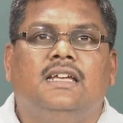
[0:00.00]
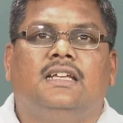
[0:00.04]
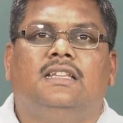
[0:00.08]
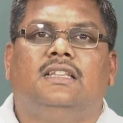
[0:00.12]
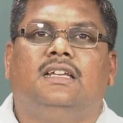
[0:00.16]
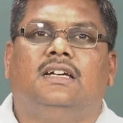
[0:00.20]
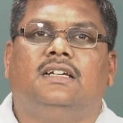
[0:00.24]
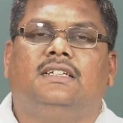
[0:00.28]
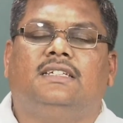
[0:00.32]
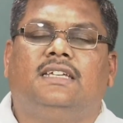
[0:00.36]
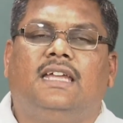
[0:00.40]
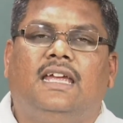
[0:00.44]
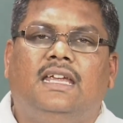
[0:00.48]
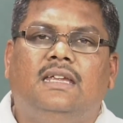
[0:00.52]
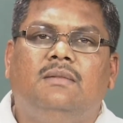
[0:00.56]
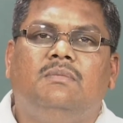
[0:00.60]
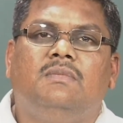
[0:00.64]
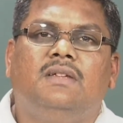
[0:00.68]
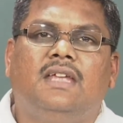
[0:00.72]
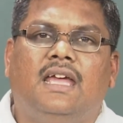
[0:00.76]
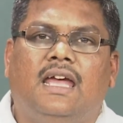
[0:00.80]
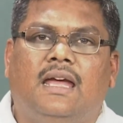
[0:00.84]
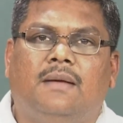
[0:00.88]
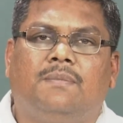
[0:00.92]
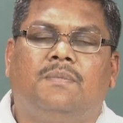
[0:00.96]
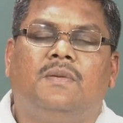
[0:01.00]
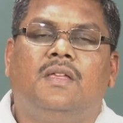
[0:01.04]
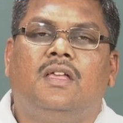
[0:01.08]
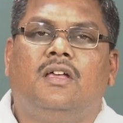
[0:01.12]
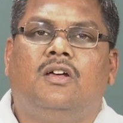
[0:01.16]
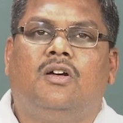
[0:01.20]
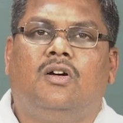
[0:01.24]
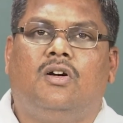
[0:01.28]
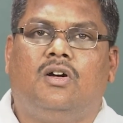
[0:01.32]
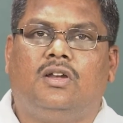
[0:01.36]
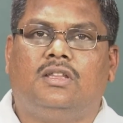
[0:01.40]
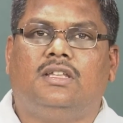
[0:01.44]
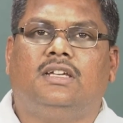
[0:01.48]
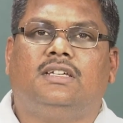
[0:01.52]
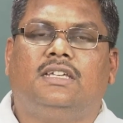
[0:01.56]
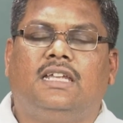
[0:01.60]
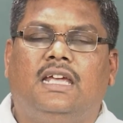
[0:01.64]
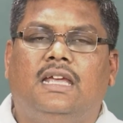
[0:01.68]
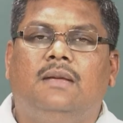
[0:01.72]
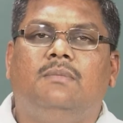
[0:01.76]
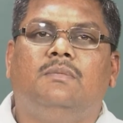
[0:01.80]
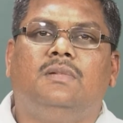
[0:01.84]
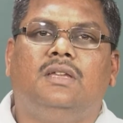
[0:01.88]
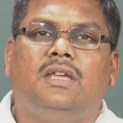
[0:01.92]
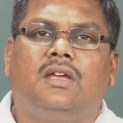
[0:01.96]
the time gap or the
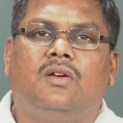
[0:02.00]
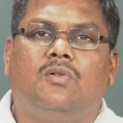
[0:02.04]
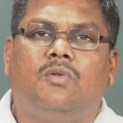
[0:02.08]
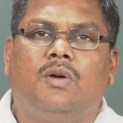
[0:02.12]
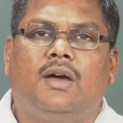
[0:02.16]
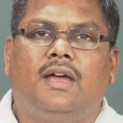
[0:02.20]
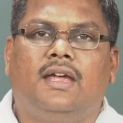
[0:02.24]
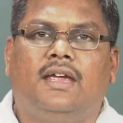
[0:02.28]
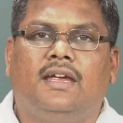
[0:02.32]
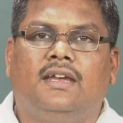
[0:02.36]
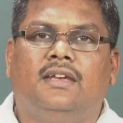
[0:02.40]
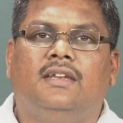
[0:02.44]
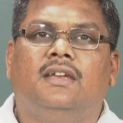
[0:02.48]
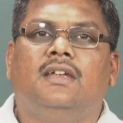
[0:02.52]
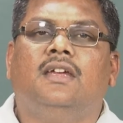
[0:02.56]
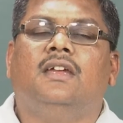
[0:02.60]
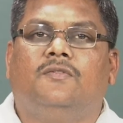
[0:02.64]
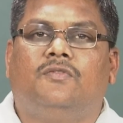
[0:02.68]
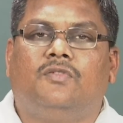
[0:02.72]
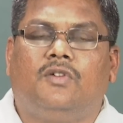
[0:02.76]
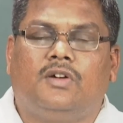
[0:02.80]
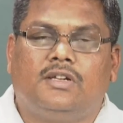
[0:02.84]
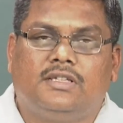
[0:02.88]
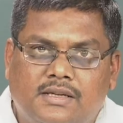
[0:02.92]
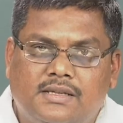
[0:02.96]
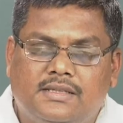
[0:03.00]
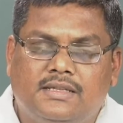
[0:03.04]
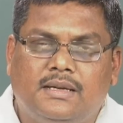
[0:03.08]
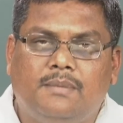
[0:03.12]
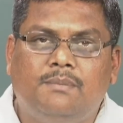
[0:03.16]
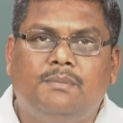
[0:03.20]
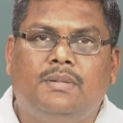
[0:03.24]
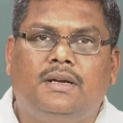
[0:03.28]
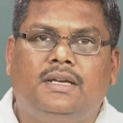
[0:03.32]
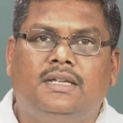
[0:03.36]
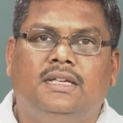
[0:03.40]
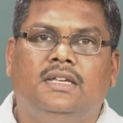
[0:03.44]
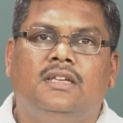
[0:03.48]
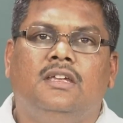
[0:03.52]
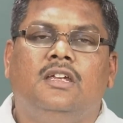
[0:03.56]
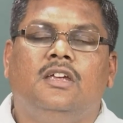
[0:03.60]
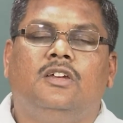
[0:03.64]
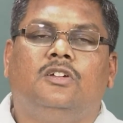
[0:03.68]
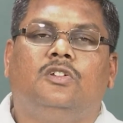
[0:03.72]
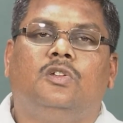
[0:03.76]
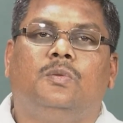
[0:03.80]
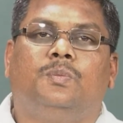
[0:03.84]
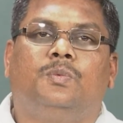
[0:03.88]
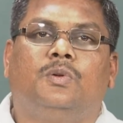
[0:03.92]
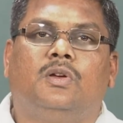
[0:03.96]
time required for somebody
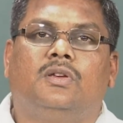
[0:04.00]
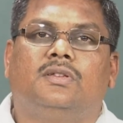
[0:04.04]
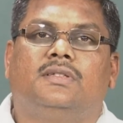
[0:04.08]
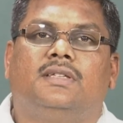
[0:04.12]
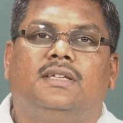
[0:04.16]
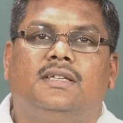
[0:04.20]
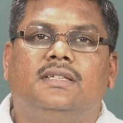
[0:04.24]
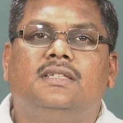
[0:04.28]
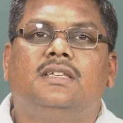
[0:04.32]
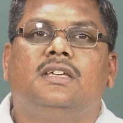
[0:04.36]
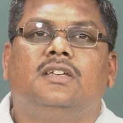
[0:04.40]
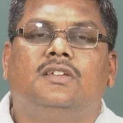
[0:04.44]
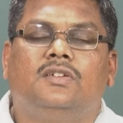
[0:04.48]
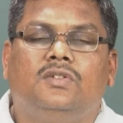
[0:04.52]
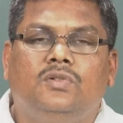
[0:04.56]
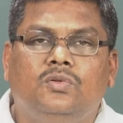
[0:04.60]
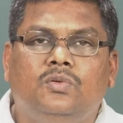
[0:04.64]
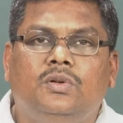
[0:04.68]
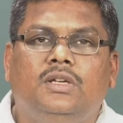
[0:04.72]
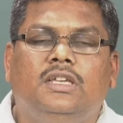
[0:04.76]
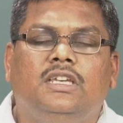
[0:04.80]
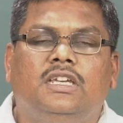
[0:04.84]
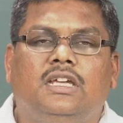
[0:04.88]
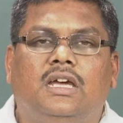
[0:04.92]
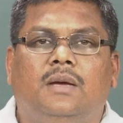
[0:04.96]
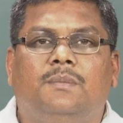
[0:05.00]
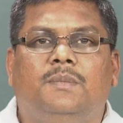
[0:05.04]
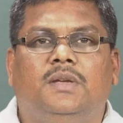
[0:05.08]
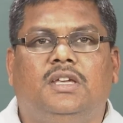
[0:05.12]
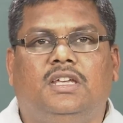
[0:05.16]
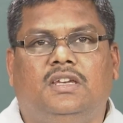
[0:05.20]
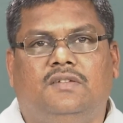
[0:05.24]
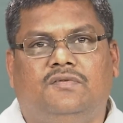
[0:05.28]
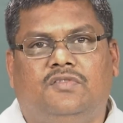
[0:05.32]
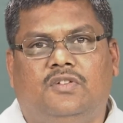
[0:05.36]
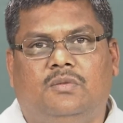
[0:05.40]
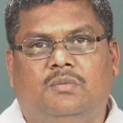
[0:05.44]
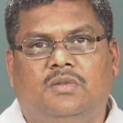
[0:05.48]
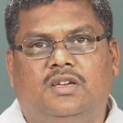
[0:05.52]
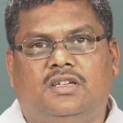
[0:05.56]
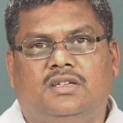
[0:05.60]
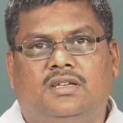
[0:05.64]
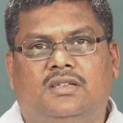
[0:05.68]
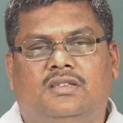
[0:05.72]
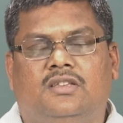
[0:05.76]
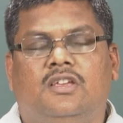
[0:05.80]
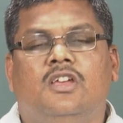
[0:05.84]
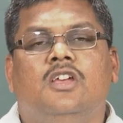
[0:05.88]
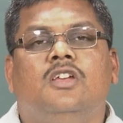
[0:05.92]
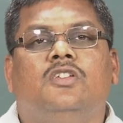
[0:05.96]
to process two incoming informations.